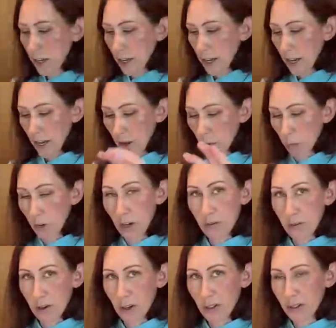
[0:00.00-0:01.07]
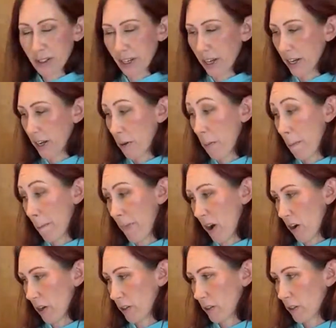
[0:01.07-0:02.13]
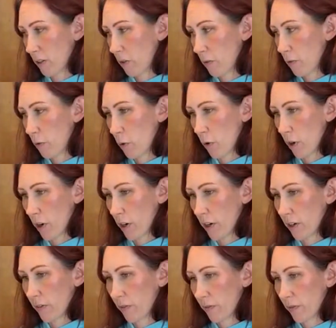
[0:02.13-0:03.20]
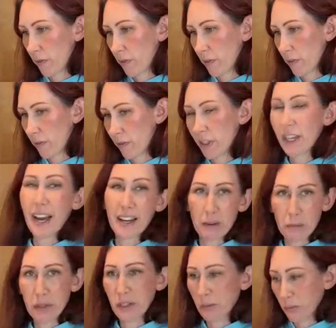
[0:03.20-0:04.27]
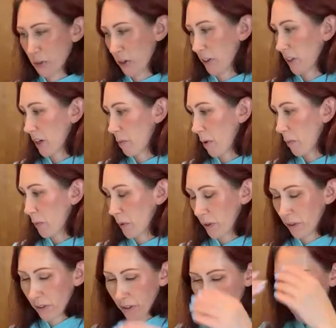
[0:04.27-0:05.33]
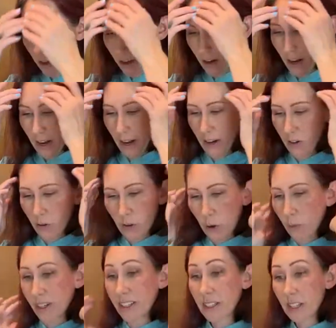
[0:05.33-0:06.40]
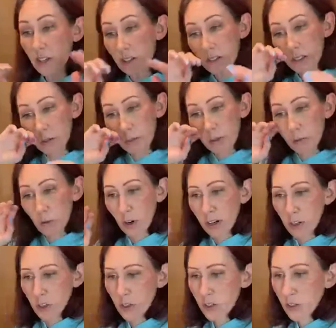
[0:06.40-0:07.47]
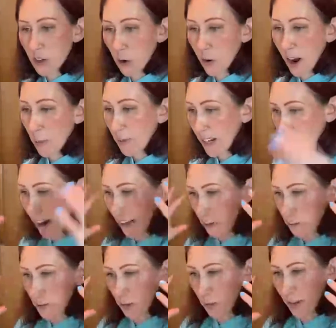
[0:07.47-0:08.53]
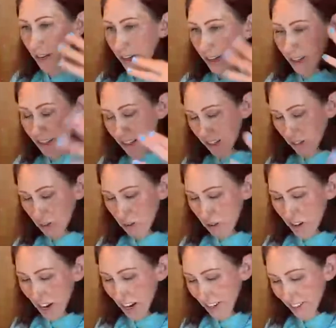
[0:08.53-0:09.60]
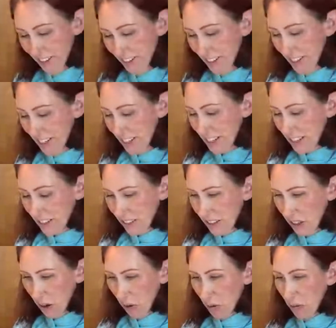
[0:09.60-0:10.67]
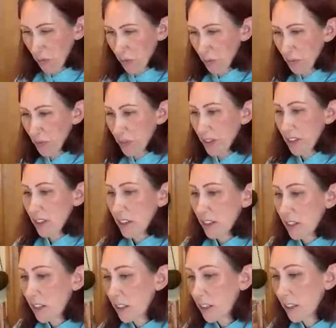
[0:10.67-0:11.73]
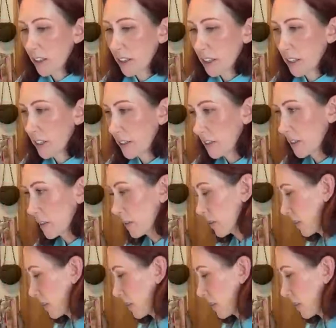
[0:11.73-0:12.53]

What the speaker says: and whatever else I emboss for the item that I'm trying to come up with. And I don't know what tier it's gonna be for, I just know how many items in my head I need to create. So let's